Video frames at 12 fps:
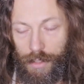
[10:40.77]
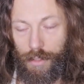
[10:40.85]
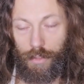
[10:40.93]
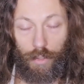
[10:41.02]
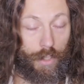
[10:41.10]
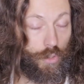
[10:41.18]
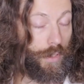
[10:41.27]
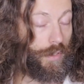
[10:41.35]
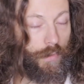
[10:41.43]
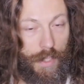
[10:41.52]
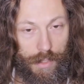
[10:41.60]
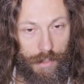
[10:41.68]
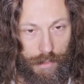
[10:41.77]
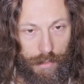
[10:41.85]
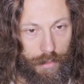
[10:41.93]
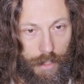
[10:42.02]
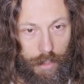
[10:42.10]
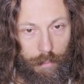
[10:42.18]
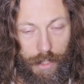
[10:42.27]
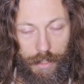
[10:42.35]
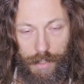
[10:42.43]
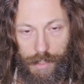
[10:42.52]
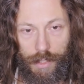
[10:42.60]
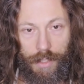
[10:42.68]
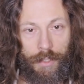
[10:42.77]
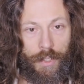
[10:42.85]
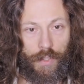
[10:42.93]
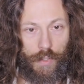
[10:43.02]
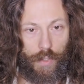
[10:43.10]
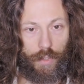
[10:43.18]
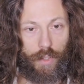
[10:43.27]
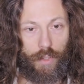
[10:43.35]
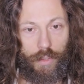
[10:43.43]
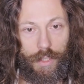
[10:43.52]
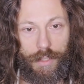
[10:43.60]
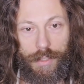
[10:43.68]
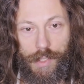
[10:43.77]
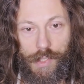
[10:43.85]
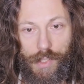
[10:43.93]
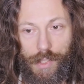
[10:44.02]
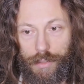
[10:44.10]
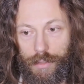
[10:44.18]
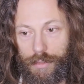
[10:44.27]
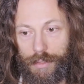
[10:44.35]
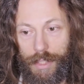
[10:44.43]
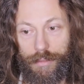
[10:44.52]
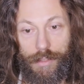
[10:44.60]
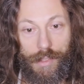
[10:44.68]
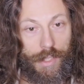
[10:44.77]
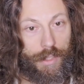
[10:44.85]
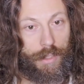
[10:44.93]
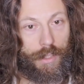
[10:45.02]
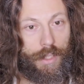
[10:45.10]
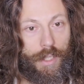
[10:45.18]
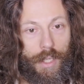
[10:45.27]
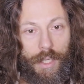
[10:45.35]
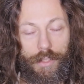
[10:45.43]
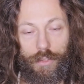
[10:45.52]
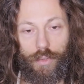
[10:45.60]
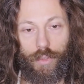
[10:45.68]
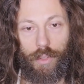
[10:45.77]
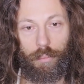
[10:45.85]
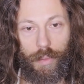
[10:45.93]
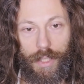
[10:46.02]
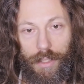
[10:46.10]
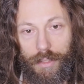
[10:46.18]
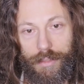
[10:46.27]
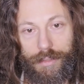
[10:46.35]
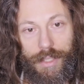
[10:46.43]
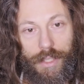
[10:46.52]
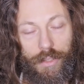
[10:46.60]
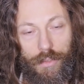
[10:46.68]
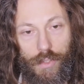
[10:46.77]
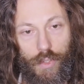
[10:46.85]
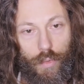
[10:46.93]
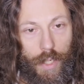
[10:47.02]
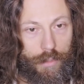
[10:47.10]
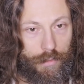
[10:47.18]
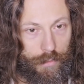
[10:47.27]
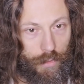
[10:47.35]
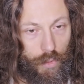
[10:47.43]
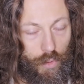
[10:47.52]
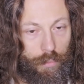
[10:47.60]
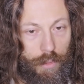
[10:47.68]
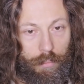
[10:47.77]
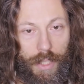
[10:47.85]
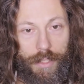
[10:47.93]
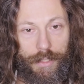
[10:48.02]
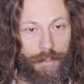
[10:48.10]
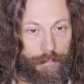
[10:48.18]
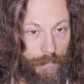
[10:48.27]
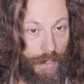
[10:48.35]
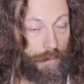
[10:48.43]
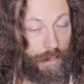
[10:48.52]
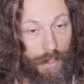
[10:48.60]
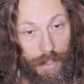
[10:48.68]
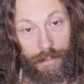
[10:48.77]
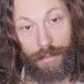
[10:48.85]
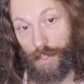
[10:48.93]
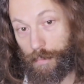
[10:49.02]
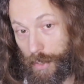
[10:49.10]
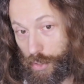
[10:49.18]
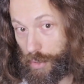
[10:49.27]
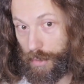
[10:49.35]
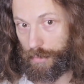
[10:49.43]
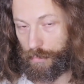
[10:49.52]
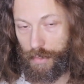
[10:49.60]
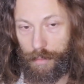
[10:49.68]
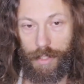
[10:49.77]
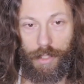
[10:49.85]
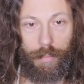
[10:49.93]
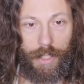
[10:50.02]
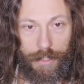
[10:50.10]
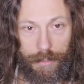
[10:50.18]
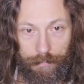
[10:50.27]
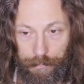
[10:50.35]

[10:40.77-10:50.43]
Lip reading: Not just faces, entire bodies. So this tendency that he had to completely deconstruct the human body, and again, especially the female body,